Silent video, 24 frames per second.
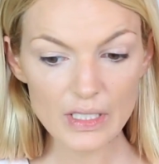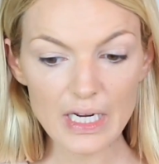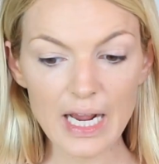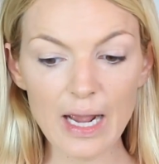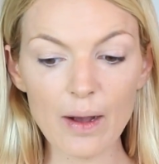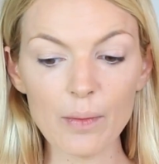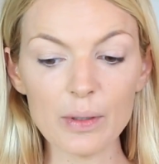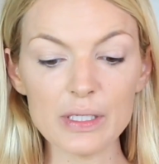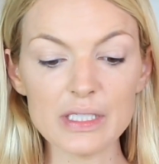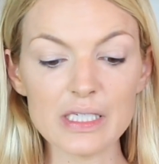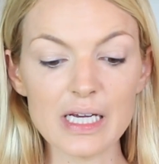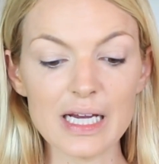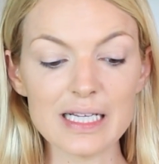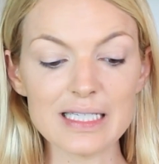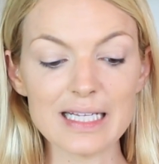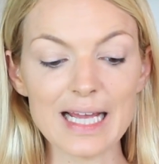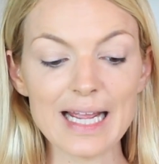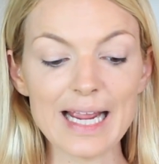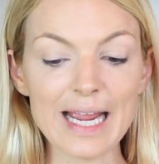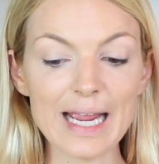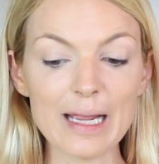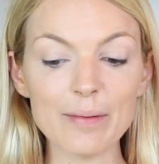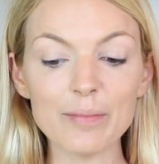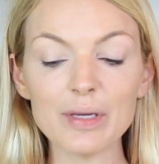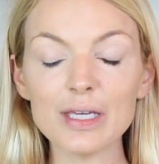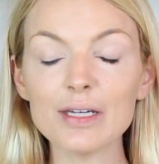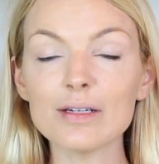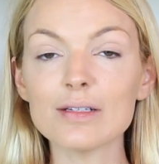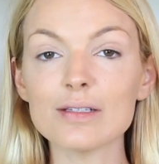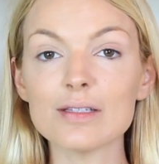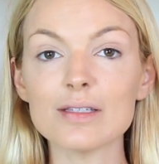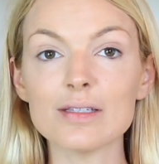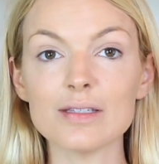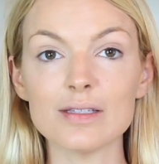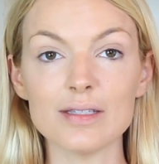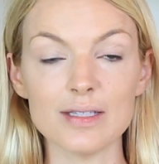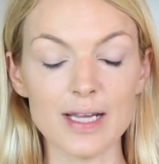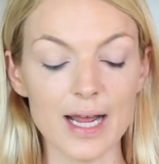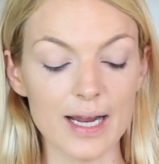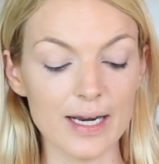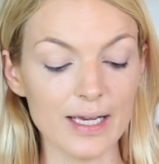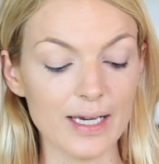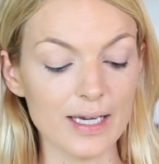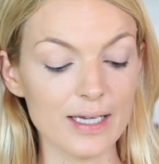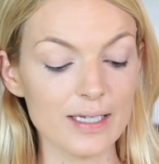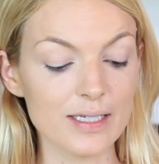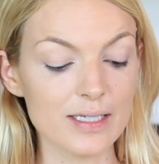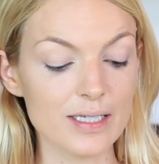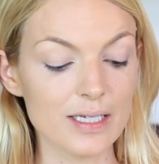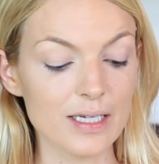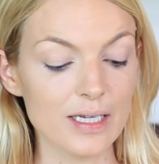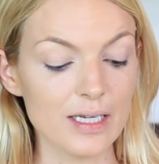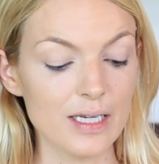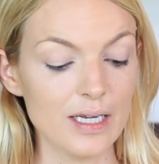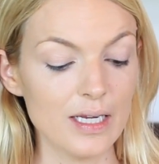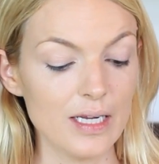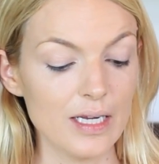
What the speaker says: how it does. I am going to set it